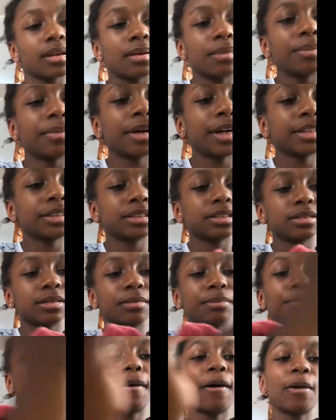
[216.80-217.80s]
But
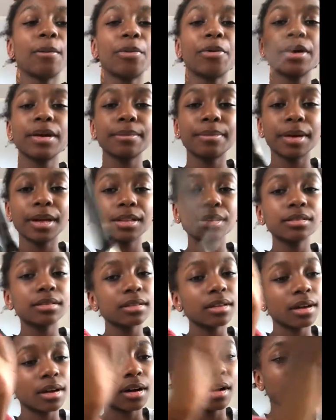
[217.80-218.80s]
ballpoint pens
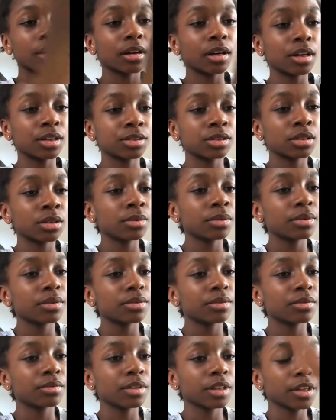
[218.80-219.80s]
are also
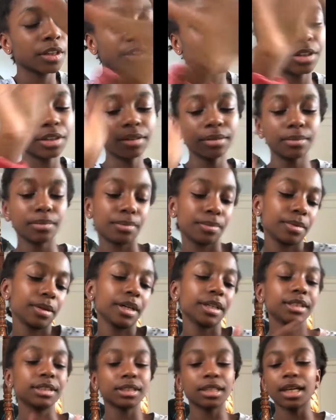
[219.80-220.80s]
really good.
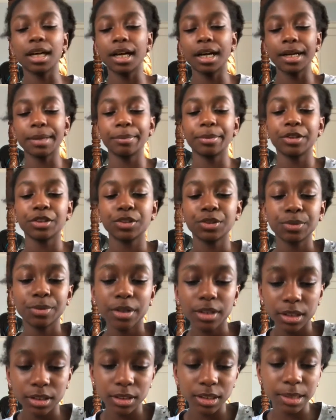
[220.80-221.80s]
But I
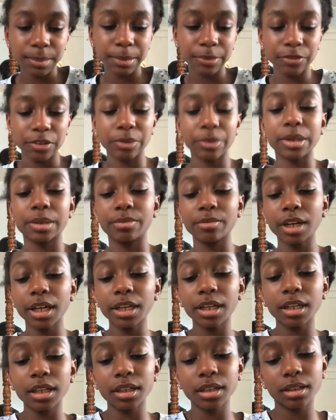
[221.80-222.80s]
personally prefer what I'm
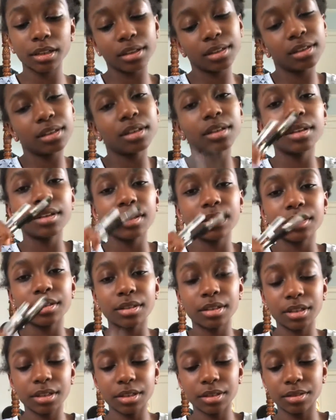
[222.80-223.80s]
writing
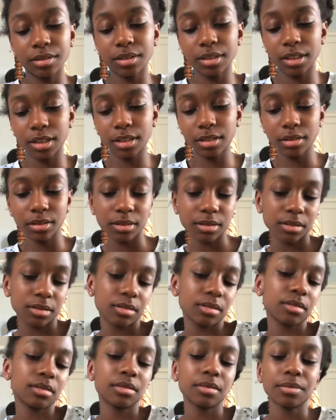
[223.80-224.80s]
to use
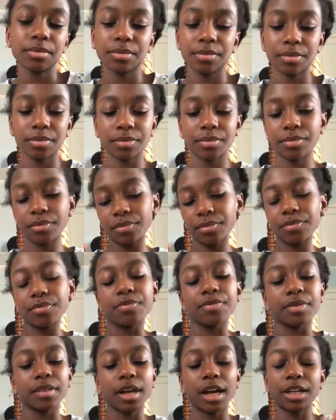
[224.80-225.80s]
these.
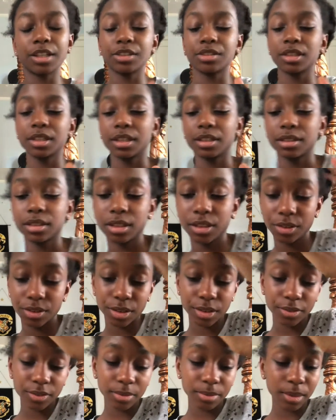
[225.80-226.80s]
I just think it's
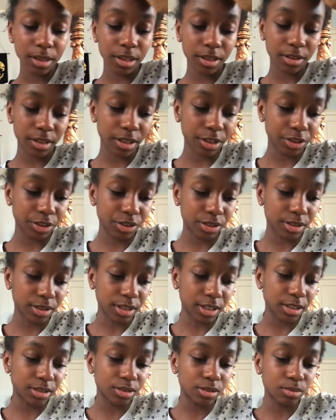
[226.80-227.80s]
easier for me. I think it just
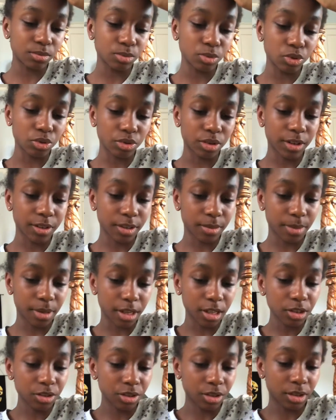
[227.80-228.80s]
glides smoother on the
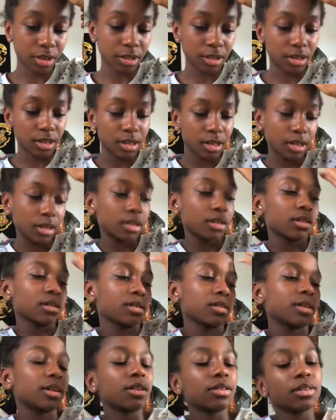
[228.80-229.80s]
page and it
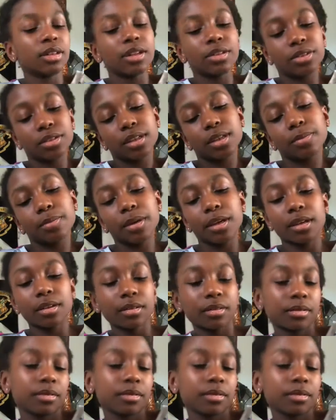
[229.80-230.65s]
is less skipping.